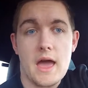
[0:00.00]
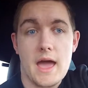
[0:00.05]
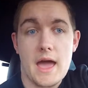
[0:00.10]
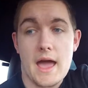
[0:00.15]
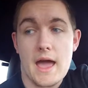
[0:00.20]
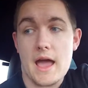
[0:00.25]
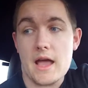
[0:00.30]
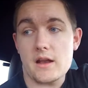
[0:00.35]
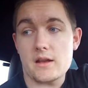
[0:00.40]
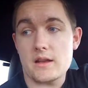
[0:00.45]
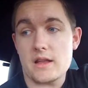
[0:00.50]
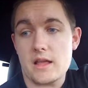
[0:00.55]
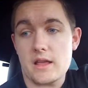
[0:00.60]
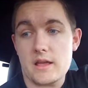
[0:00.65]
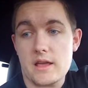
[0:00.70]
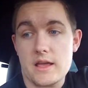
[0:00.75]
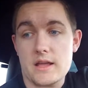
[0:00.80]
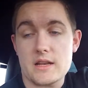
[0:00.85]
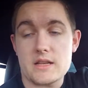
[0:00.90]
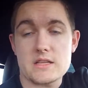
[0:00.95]
and
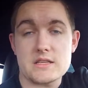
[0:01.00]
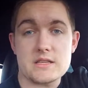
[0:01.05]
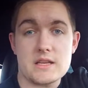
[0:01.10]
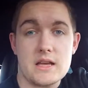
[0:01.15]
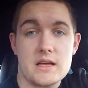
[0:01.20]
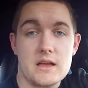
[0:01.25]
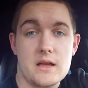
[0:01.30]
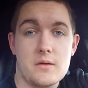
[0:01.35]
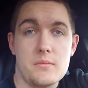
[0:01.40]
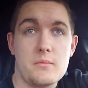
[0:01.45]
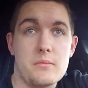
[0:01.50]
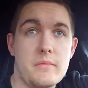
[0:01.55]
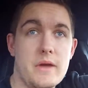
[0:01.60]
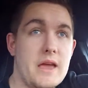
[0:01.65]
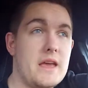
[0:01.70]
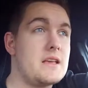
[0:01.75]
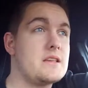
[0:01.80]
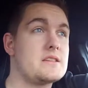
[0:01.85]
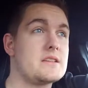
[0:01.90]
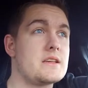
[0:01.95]
it is
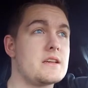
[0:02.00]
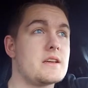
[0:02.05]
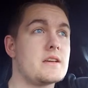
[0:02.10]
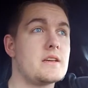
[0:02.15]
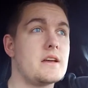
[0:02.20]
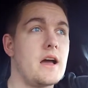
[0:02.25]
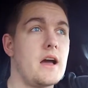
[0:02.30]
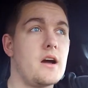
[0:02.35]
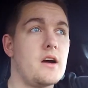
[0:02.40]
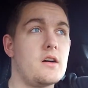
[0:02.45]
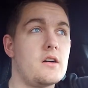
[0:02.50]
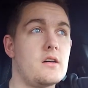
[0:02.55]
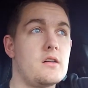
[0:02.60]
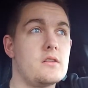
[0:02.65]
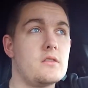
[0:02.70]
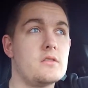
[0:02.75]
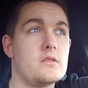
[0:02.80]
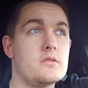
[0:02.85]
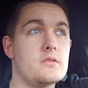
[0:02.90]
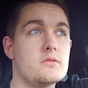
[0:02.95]
amazing
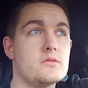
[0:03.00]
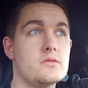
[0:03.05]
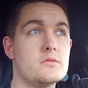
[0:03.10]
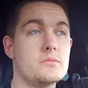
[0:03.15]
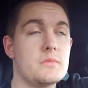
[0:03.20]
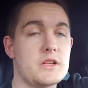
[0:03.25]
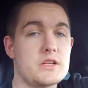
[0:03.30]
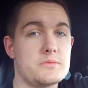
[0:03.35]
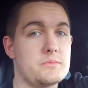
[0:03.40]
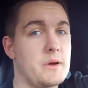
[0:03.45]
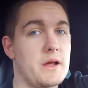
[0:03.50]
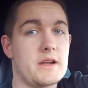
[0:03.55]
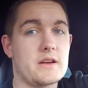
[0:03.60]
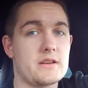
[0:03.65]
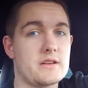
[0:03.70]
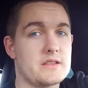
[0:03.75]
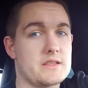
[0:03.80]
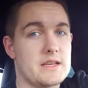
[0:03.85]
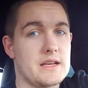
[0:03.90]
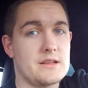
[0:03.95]
how much
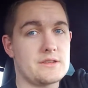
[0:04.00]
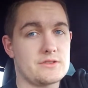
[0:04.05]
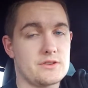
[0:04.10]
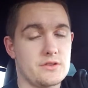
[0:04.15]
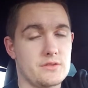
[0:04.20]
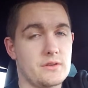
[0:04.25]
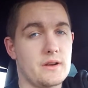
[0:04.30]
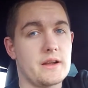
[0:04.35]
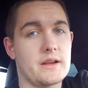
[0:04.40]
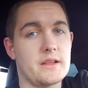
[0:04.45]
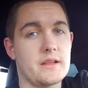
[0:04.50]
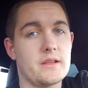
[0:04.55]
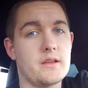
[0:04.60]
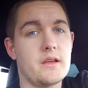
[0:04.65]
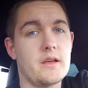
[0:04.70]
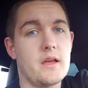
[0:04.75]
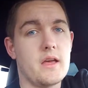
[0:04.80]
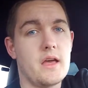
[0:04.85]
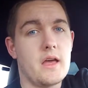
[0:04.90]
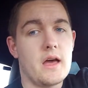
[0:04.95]
better it sounds already.
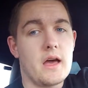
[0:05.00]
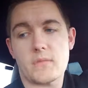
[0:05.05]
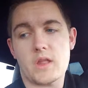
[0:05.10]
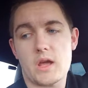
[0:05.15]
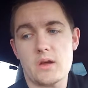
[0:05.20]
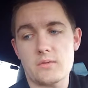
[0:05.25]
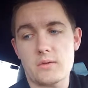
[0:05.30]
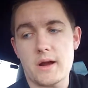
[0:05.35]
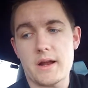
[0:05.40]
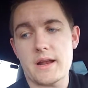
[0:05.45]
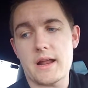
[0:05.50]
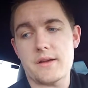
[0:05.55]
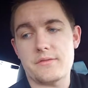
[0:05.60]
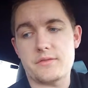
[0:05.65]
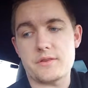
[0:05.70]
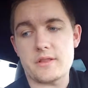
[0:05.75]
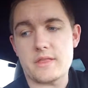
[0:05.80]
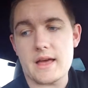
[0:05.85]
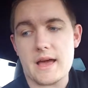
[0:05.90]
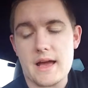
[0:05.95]
Right
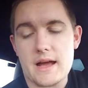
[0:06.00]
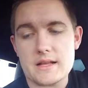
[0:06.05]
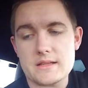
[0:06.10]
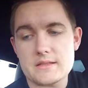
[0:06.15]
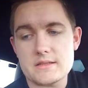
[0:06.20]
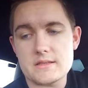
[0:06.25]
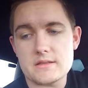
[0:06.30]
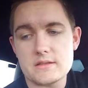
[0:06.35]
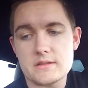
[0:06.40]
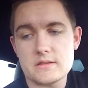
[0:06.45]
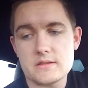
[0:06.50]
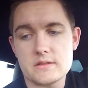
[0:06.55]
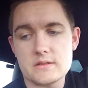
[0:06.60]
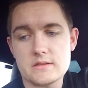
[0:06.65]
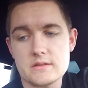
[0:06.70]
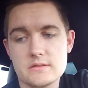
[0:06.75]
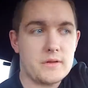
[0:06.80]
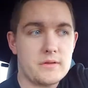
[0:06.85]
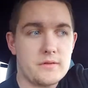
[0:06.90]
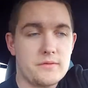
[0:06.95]
after that,
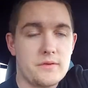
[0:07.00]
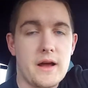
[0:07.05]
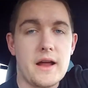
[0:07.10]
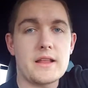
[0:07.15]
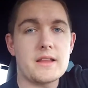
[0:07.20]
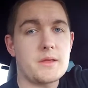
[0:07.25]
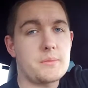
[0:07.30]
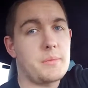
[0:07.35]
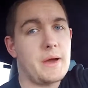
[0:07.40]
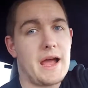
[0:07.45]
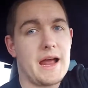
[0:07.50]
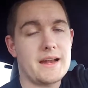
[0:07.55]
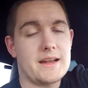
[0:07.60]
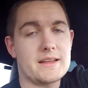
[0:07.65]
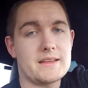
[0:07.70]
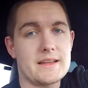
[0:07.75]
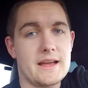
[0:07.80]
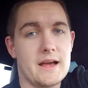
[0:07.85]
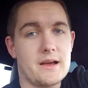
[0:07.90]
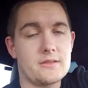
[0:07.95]
finally
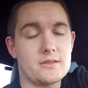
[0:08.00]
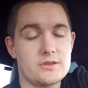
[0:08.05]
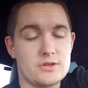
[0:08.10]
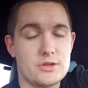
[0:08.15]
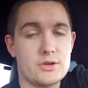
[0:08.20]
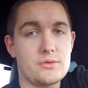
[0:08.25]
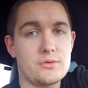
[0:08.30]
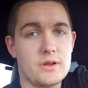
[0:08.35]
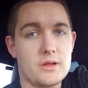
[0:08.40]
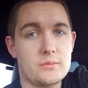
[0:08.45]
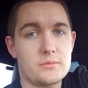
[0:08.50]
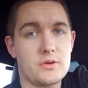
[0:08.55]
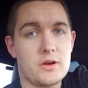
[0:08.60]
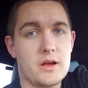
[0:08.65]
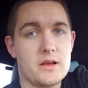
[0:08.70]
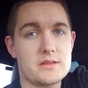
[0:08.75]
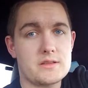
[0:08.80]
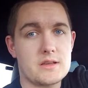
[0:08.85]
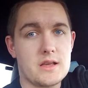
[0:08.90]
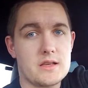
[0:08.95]
patted down the tuning
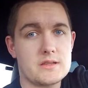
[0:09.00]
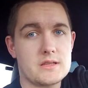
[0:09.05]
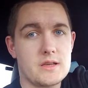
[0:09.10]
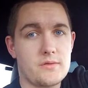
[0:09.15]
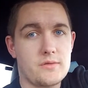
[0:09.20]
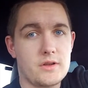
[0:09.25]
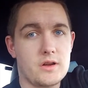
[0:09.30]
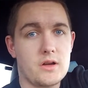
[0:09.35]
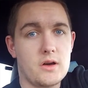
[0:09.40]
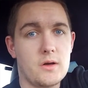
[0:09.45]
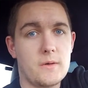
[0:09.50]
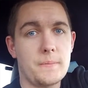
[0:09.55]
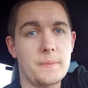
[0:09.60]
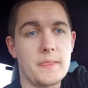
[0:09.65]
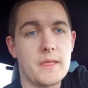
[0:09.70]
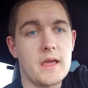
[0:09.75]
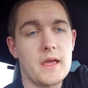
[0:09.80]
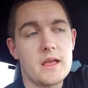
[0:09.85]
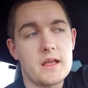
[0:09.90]
process of it all.